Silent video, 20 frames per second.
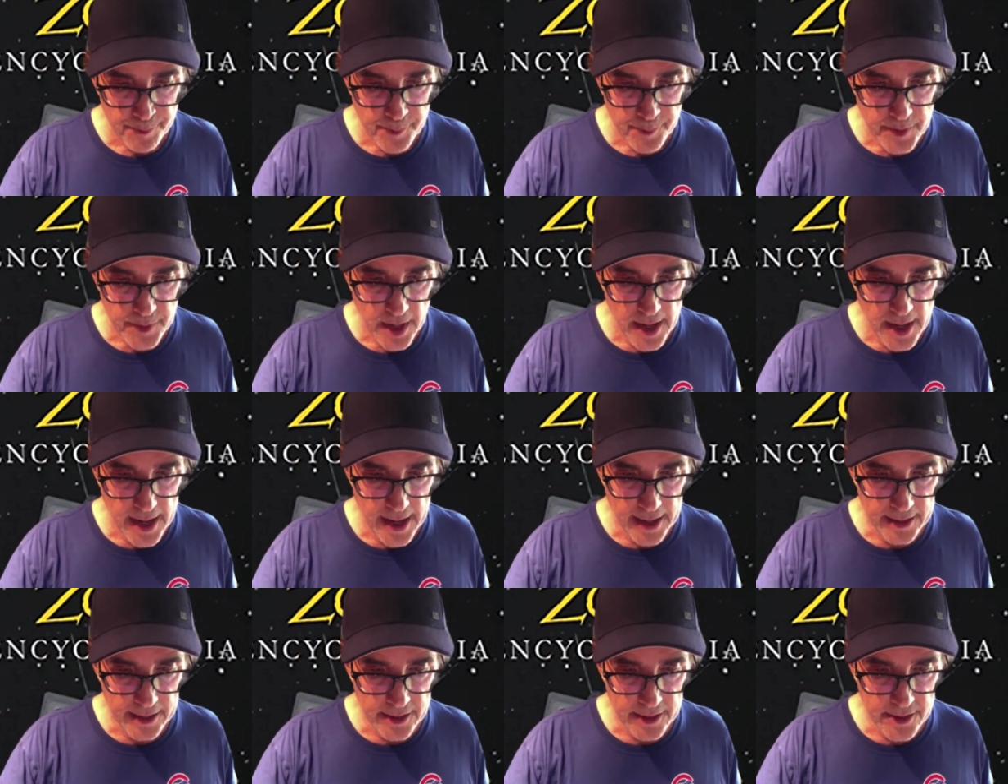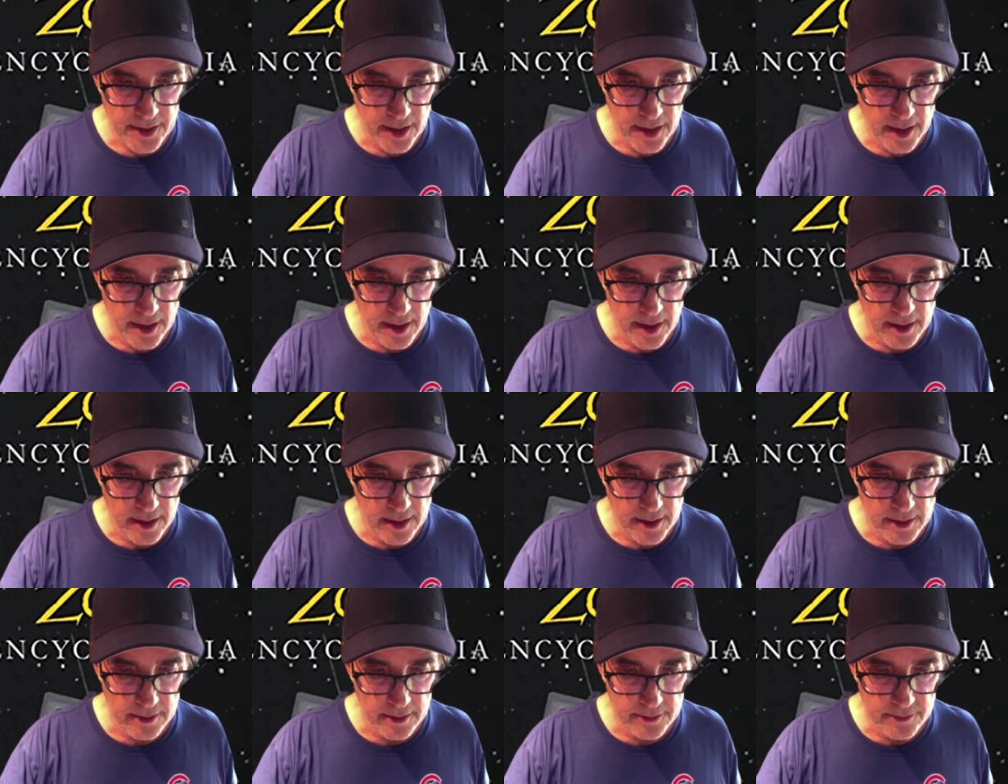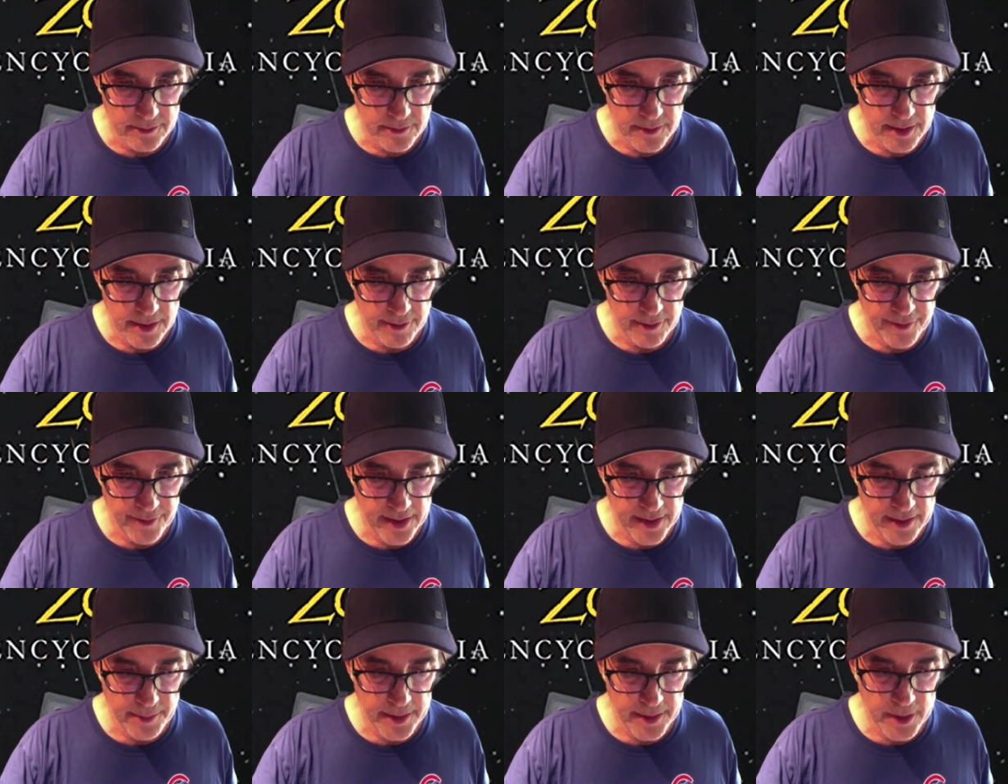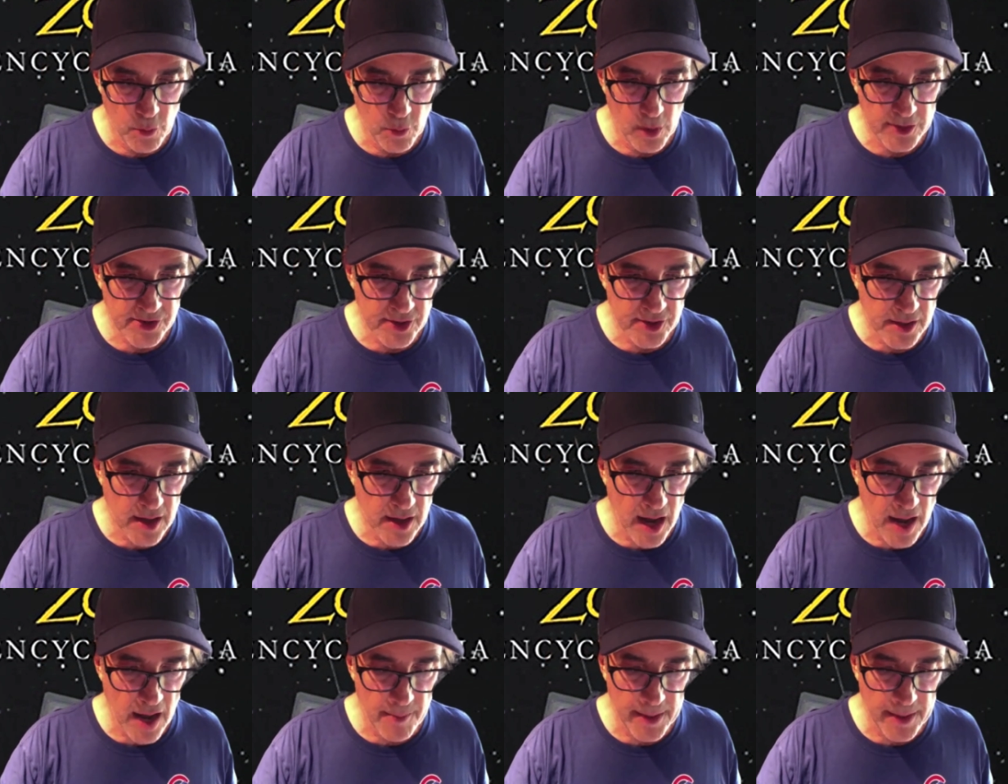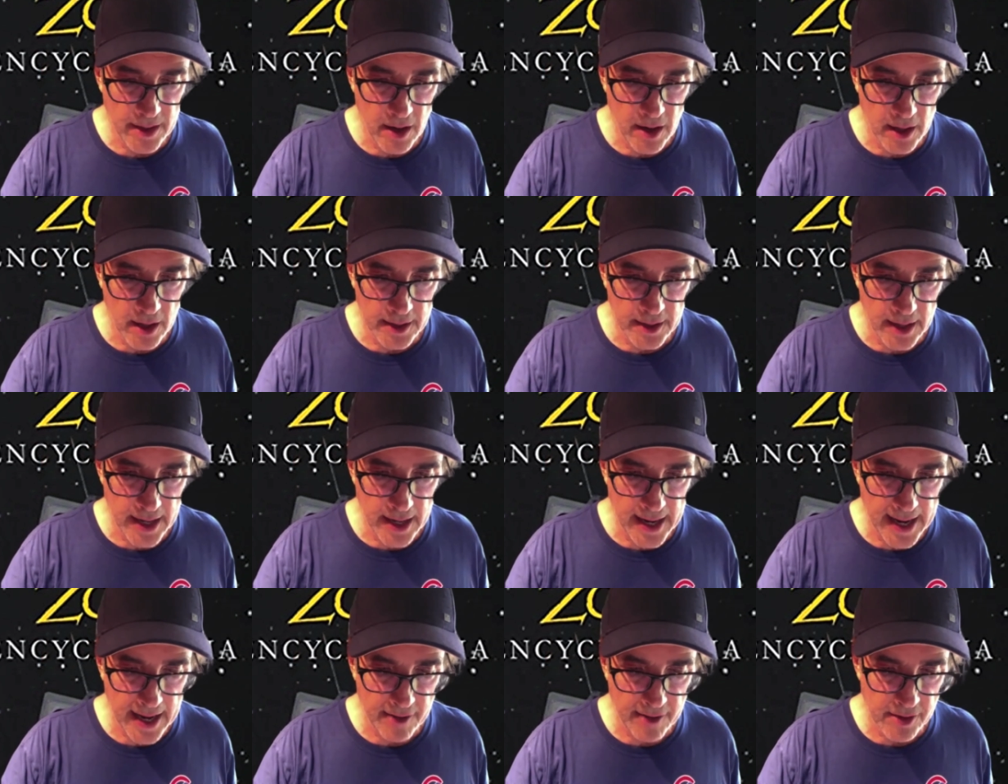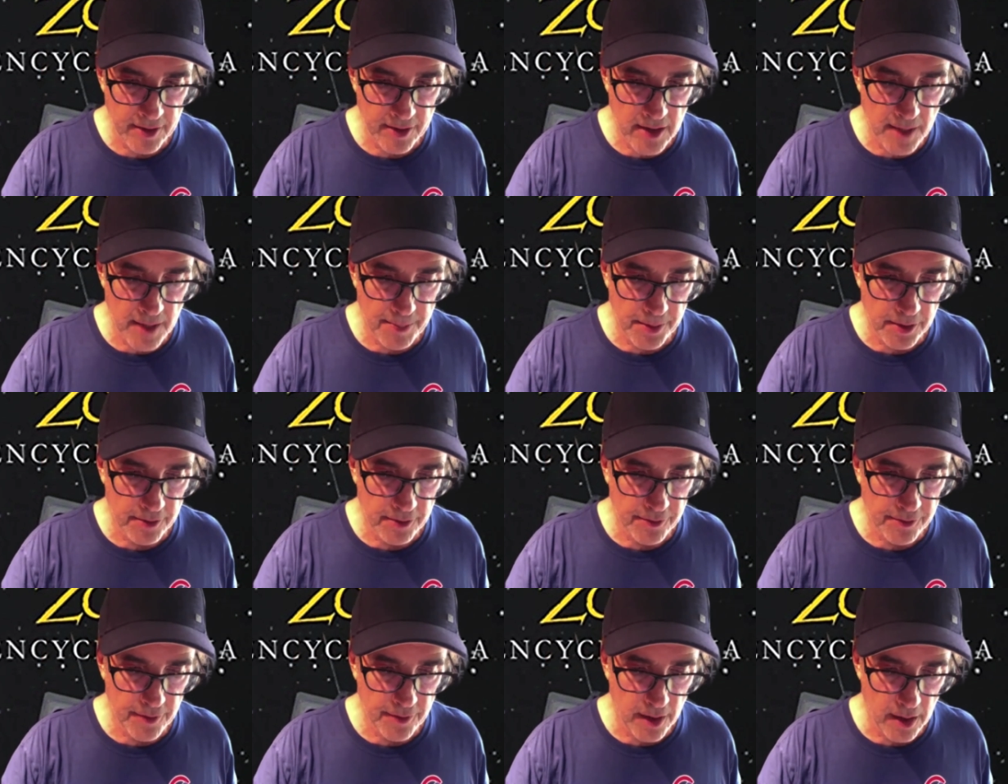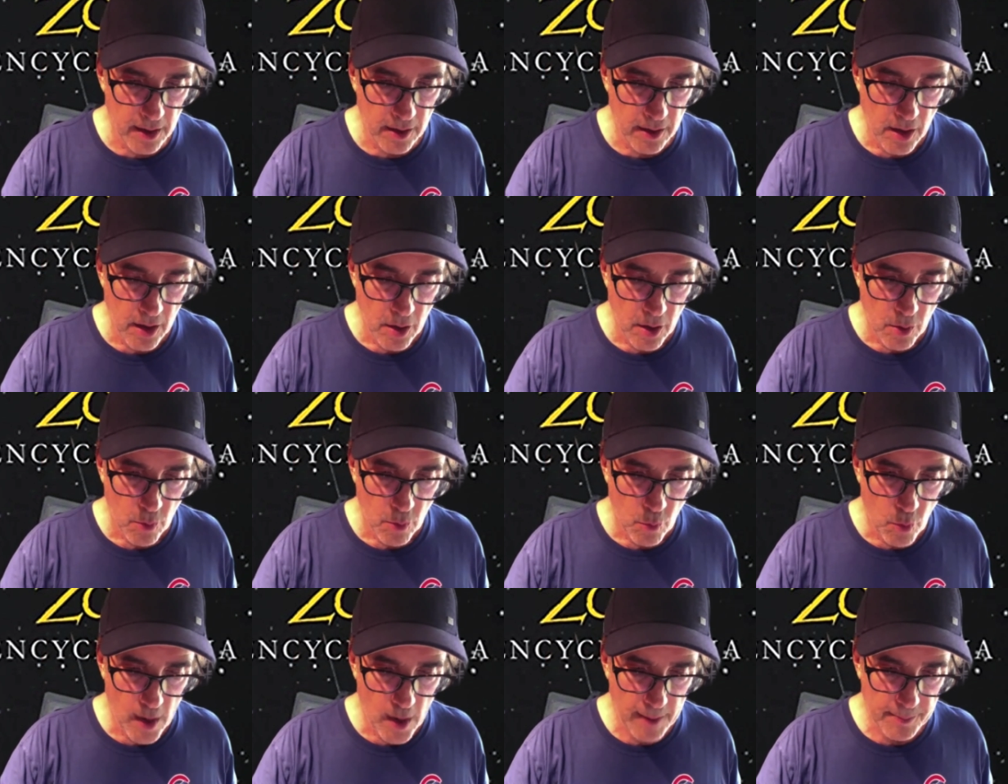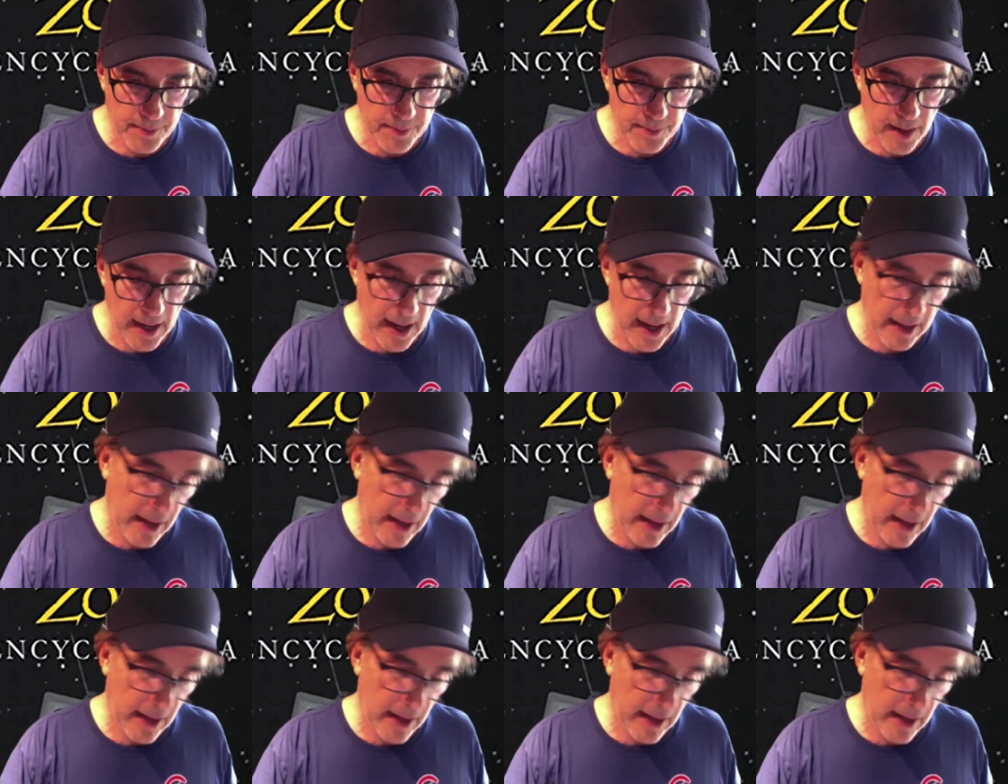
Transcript: And um, if anybody wants to comment on it, I have a couple of uh, web, I, I,